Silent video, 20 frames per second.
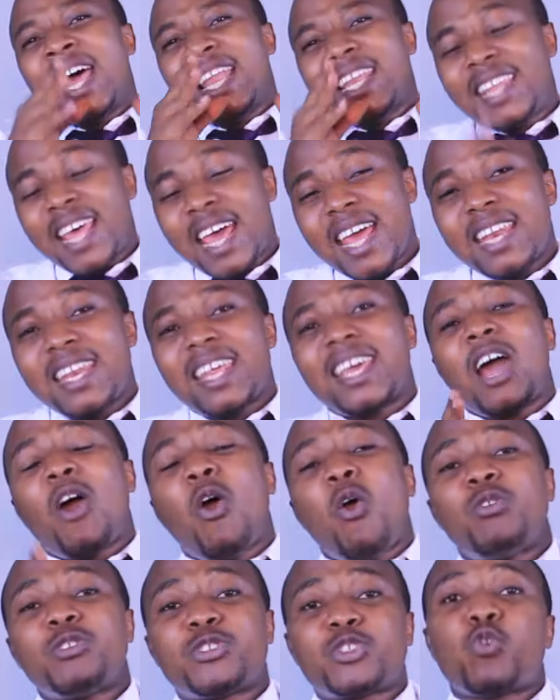Then there are
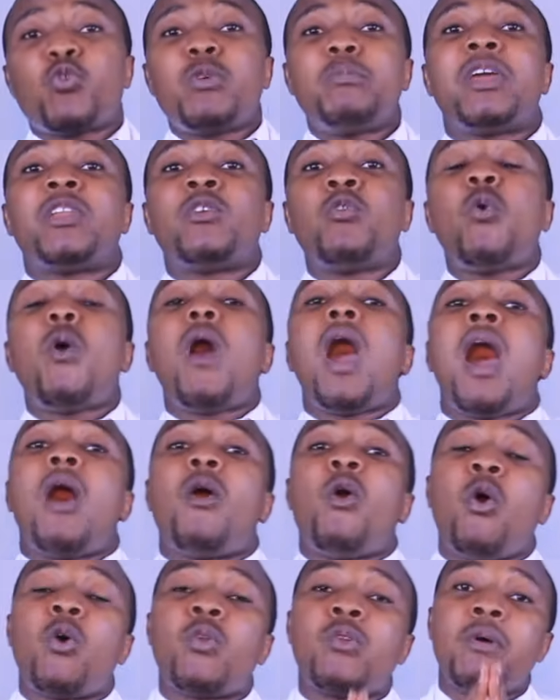also women who
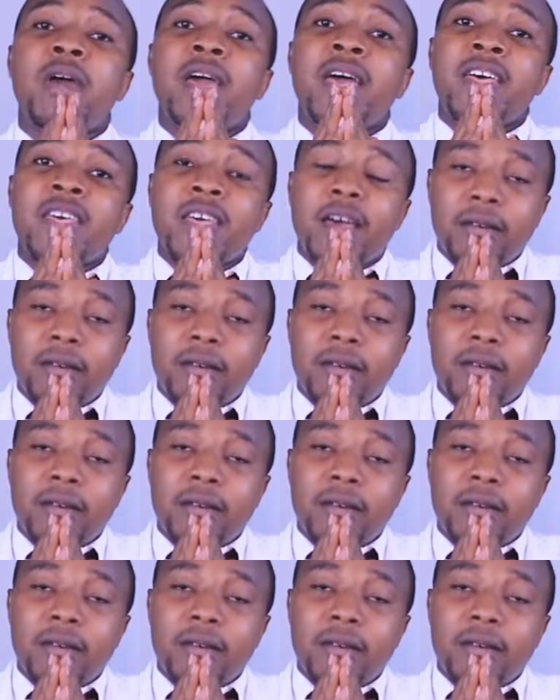are on